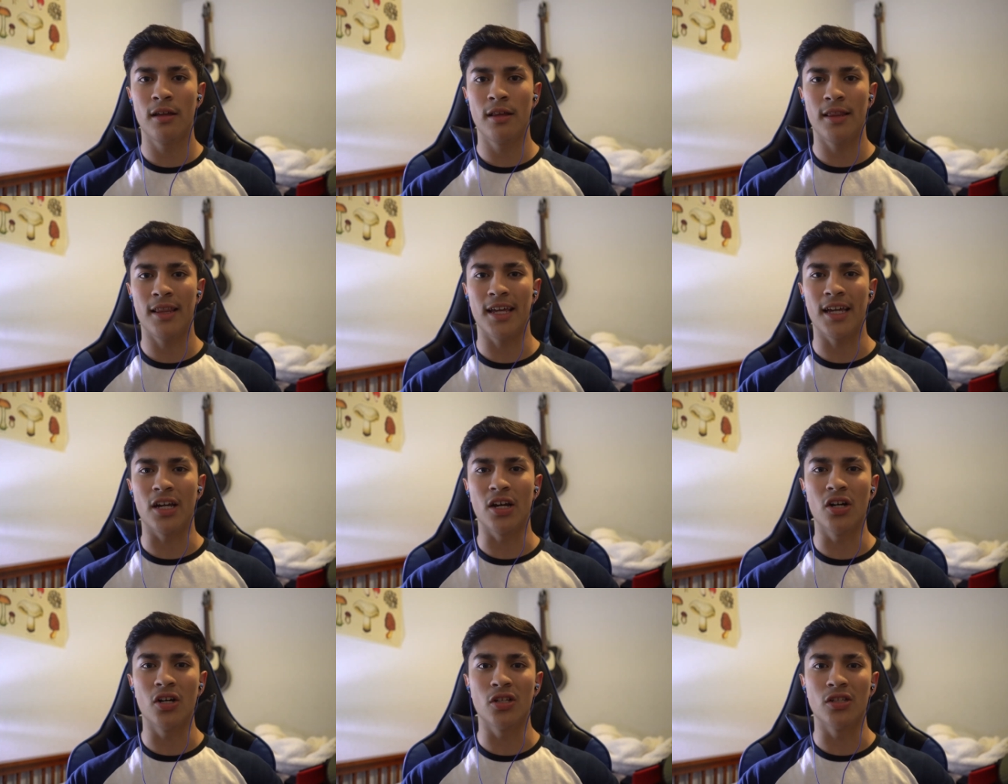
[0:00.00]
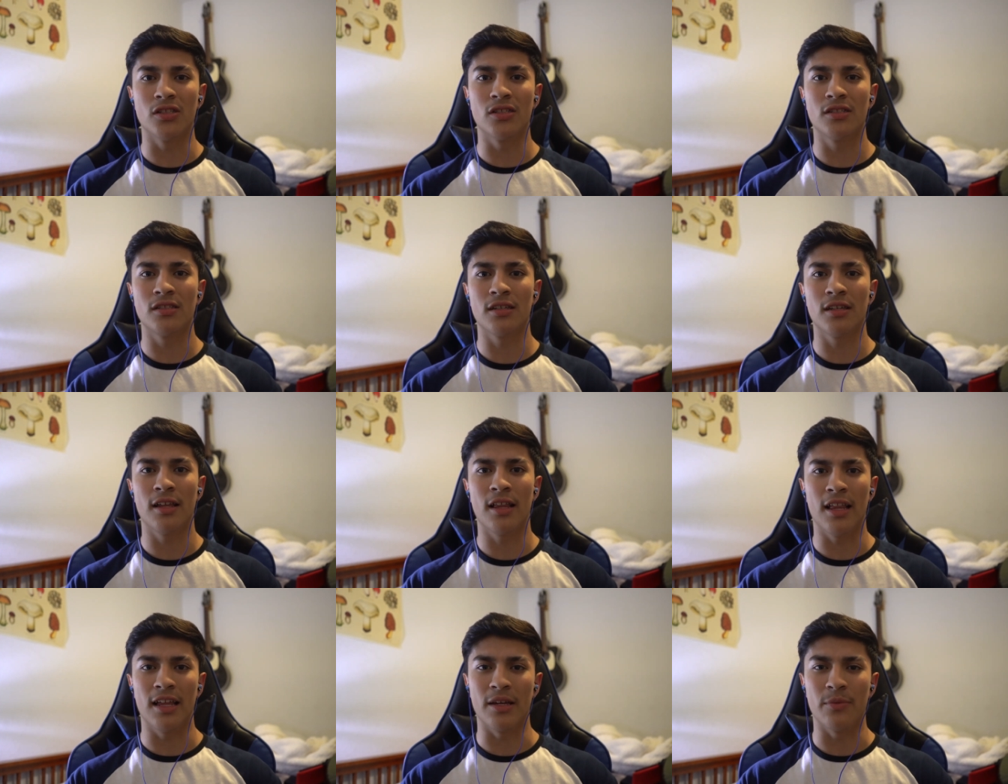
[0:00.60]
like
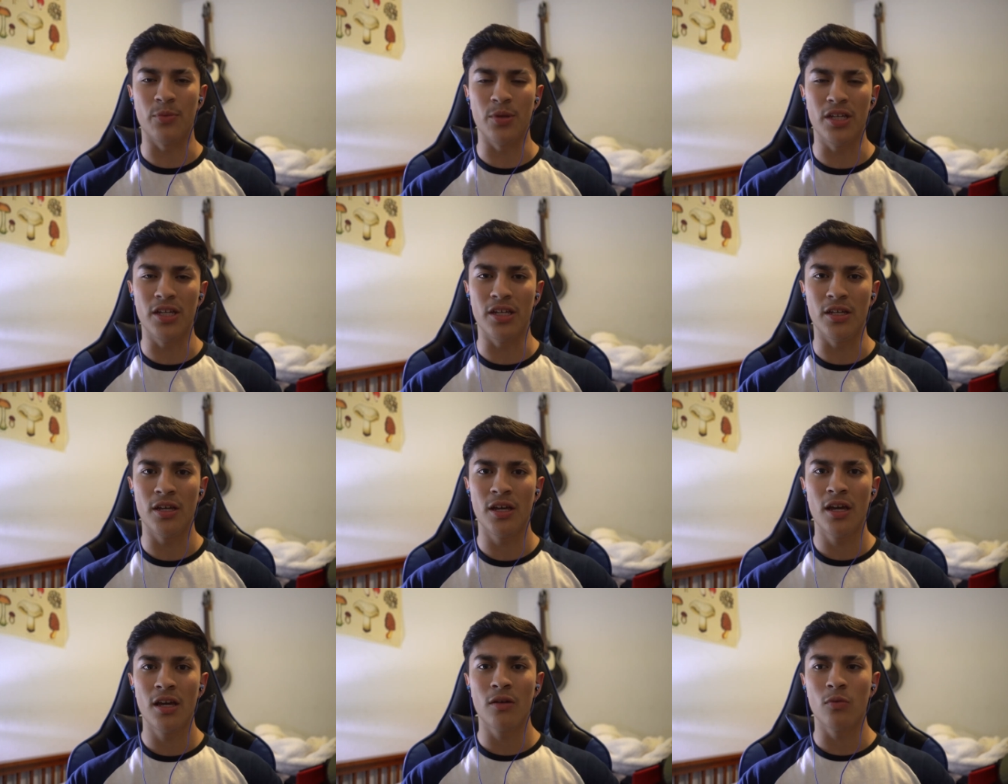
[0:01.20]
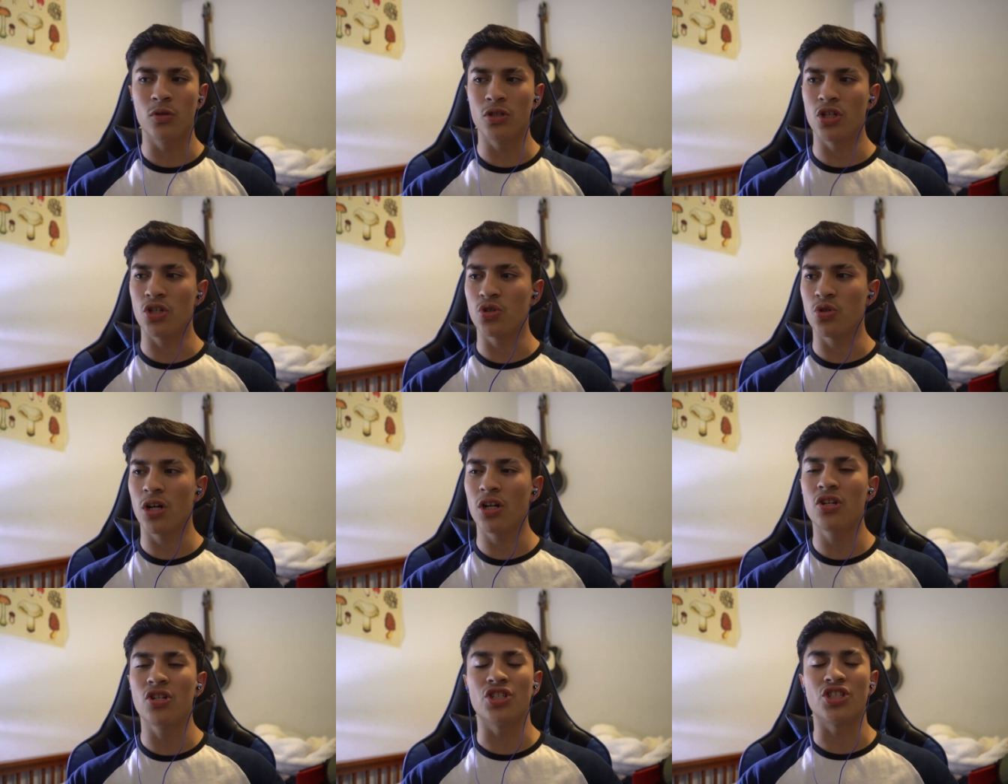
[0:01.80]
us, like me, which are
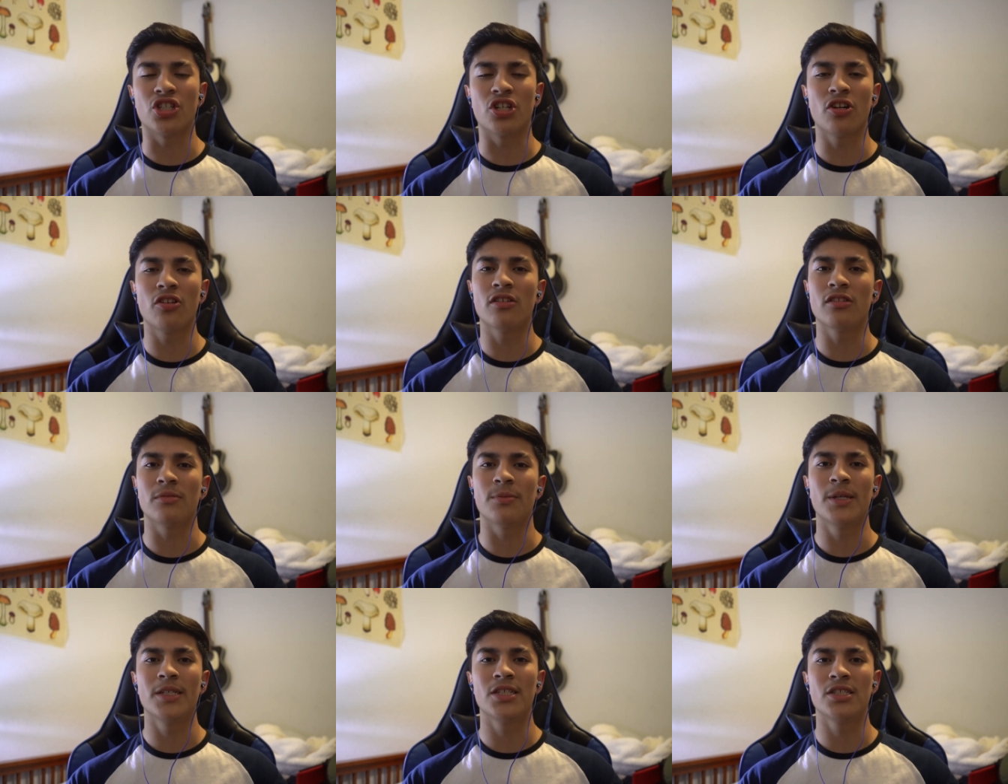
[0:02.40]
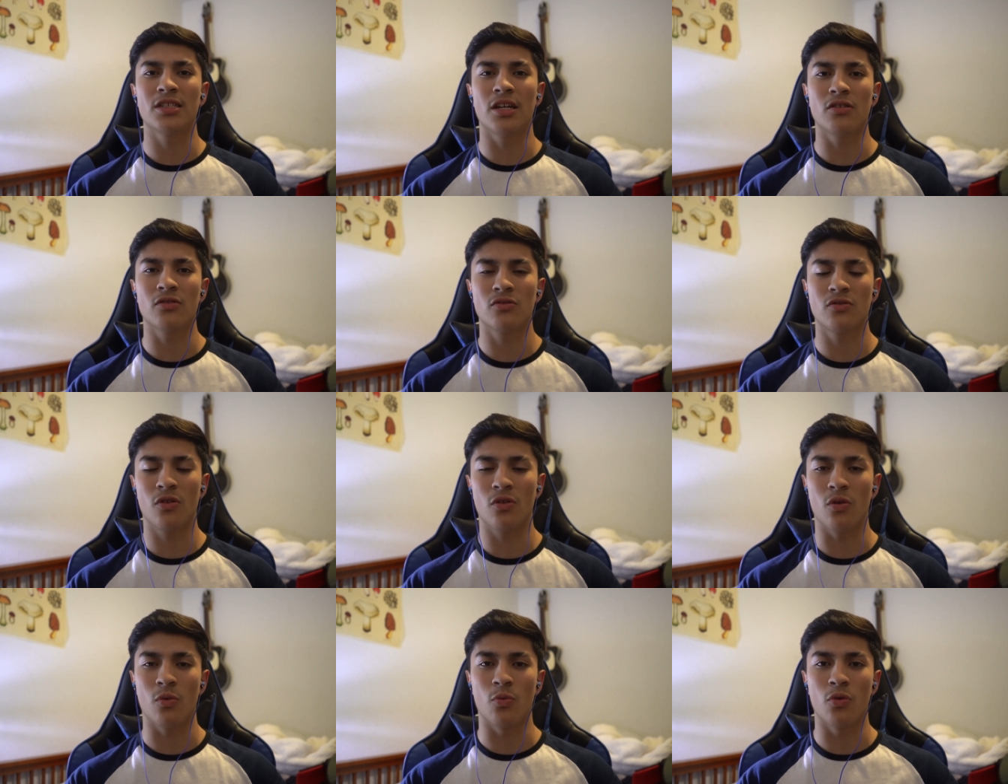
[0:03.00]
trying to share this message out
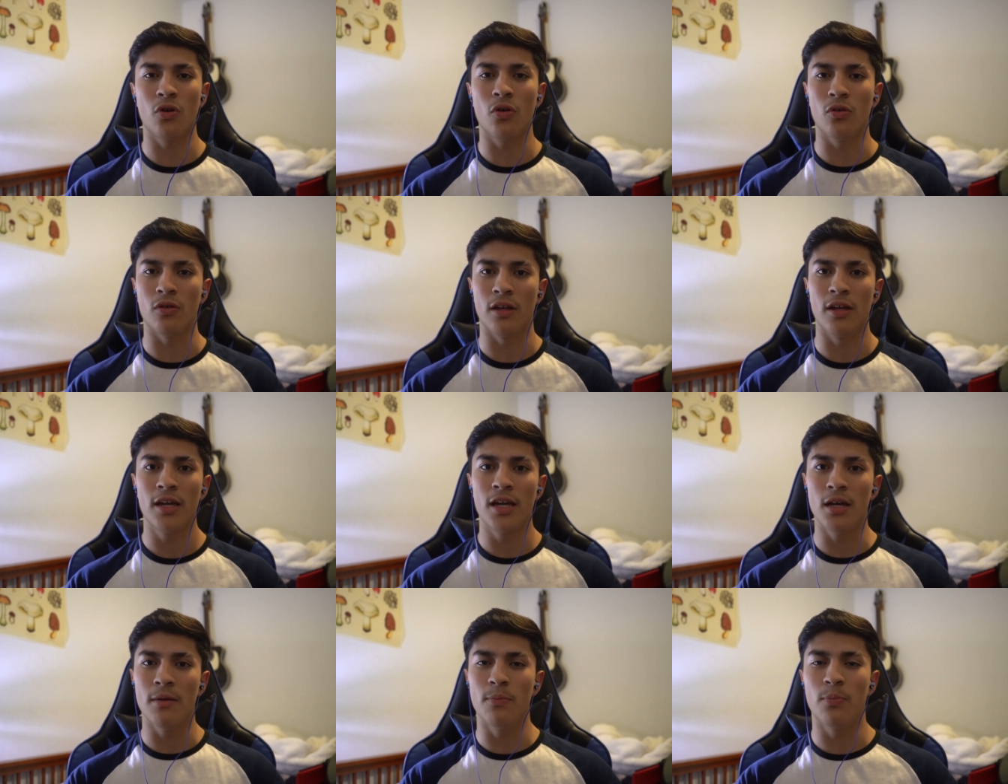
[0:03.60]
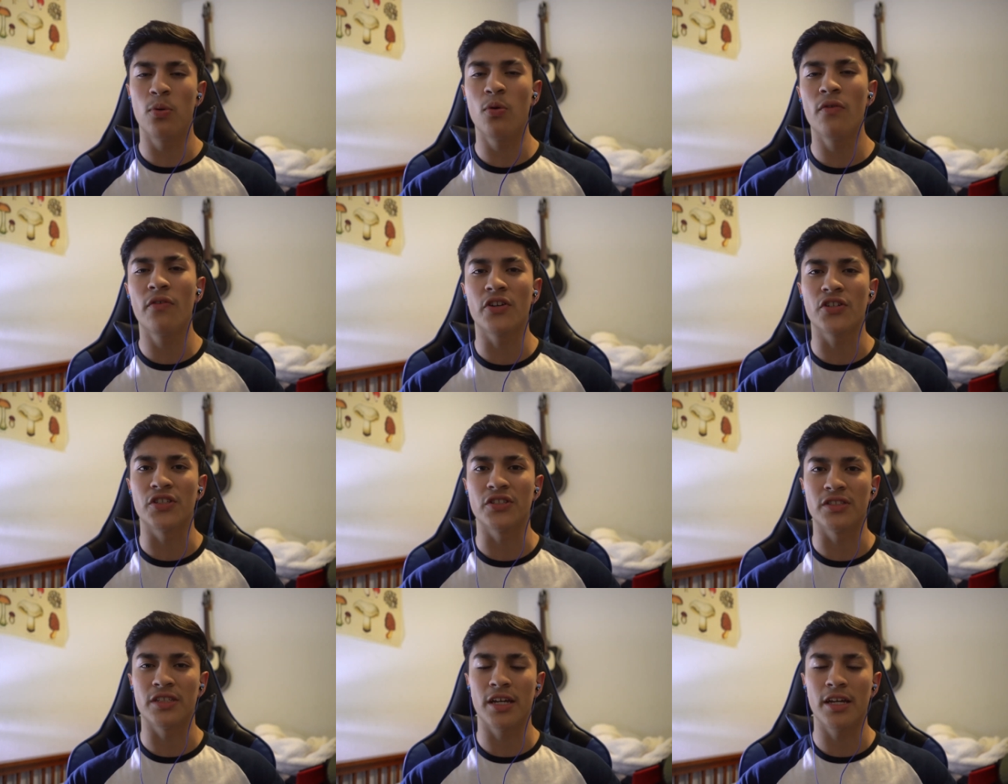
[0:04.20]
to the world, improve our
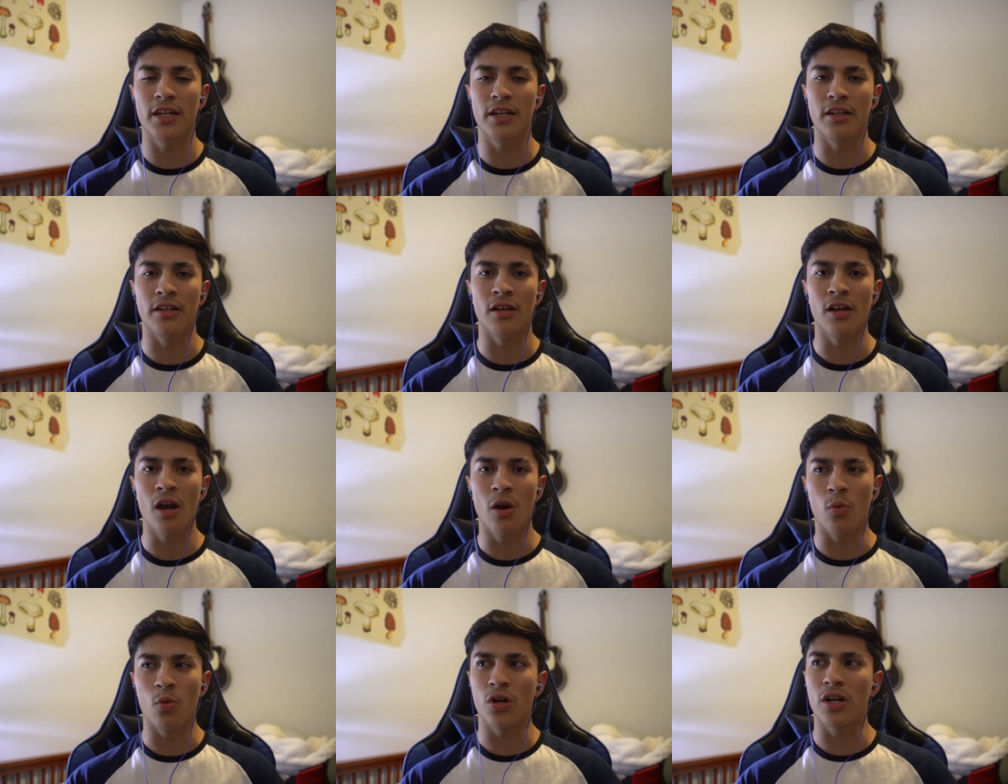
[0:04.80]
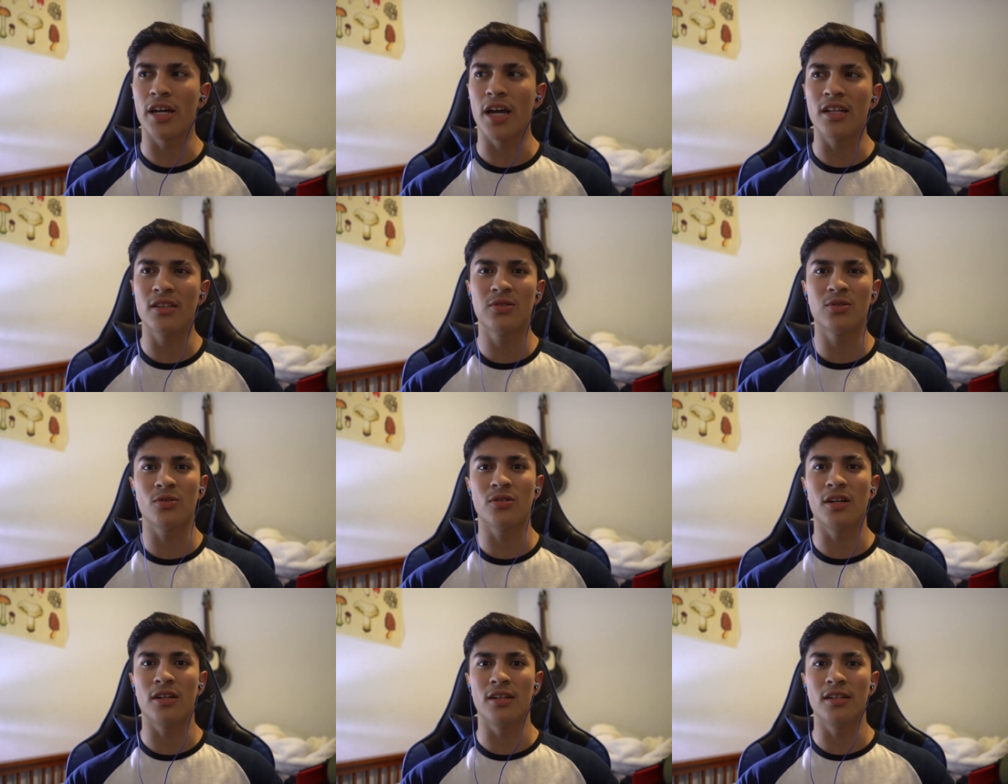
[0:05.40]
society, were
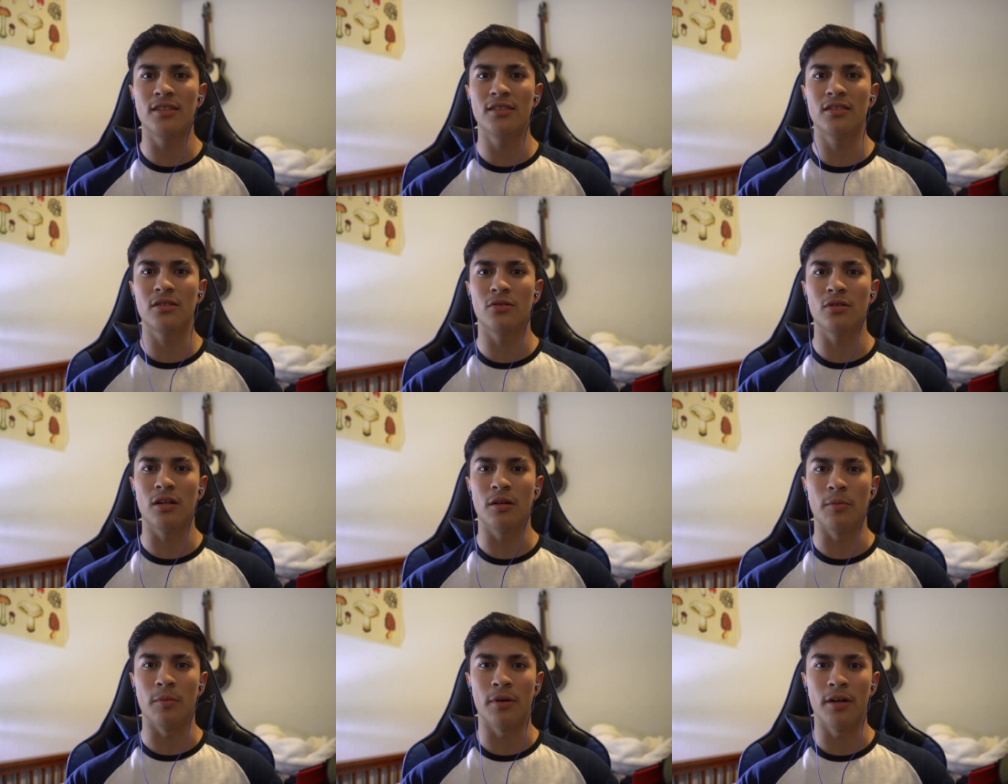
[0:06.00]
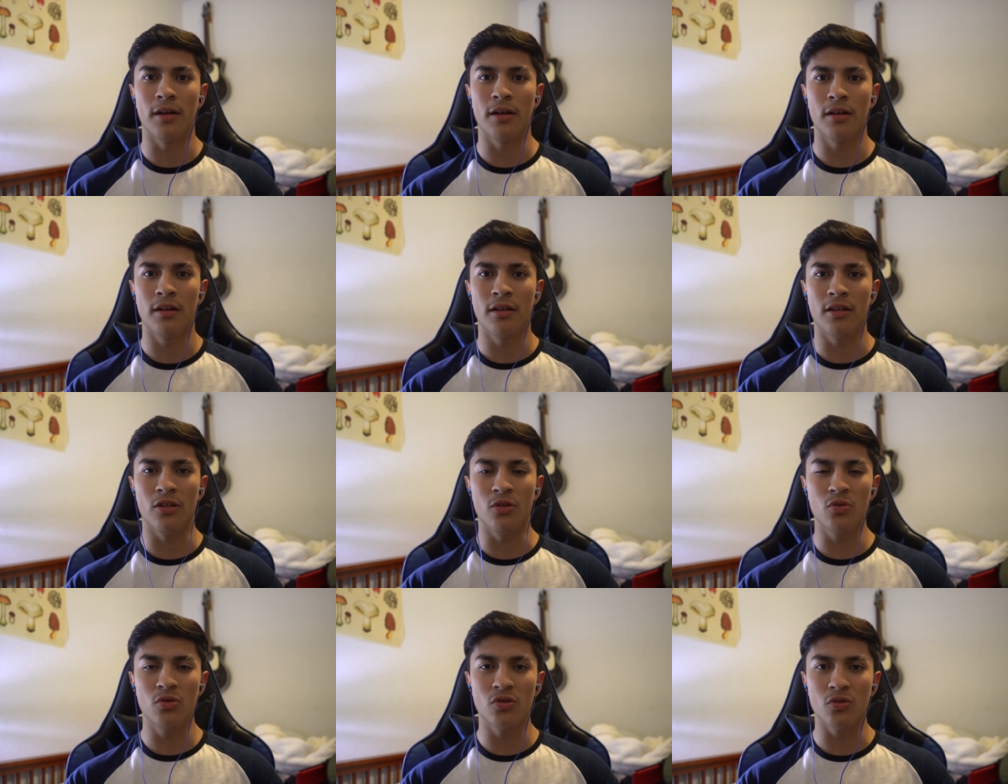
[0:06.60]
canceled on Instagram,
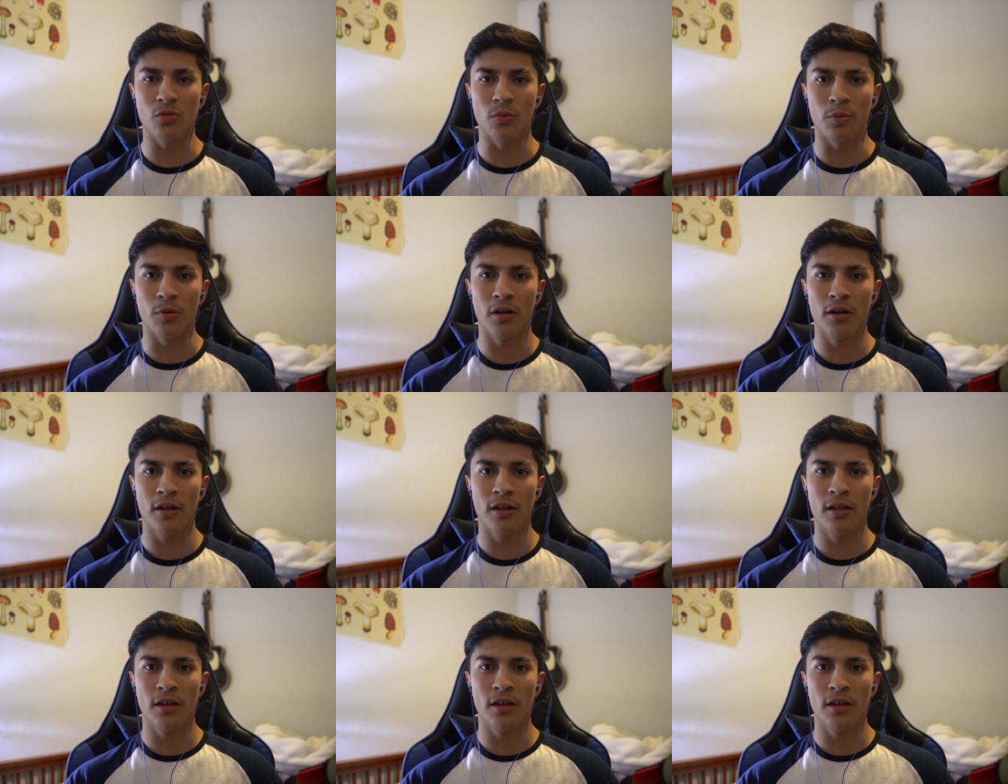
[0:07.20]
YouTube.